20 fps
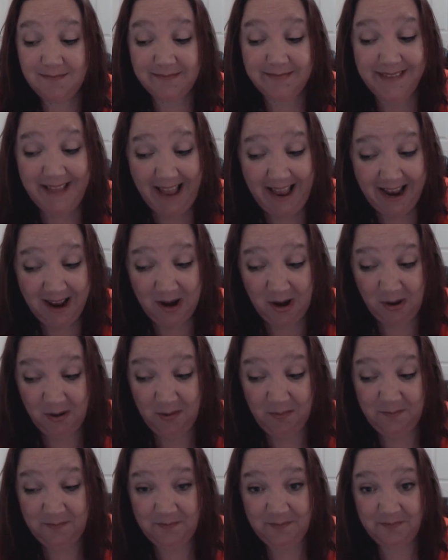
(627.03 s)

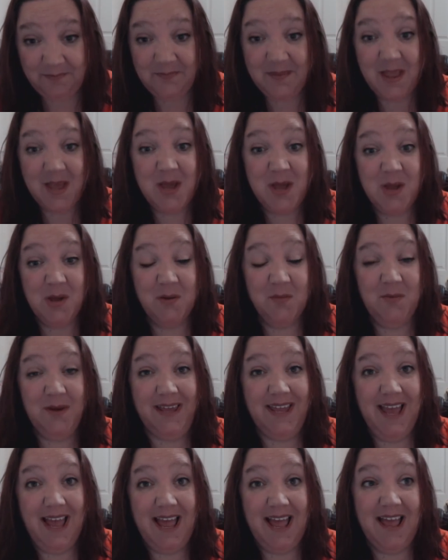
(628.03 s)
Now,
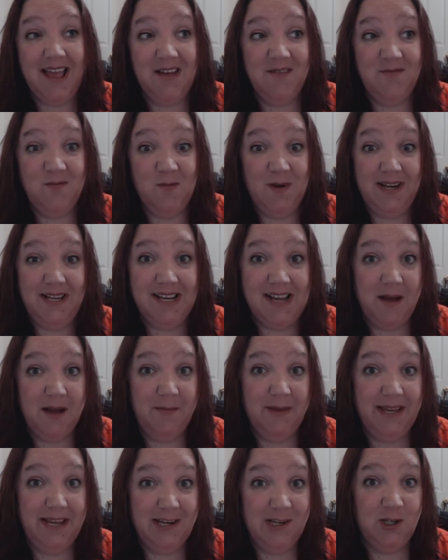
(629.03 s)
we have one
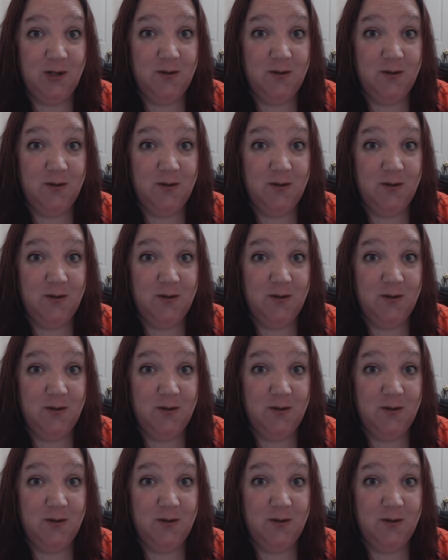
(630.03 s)
coming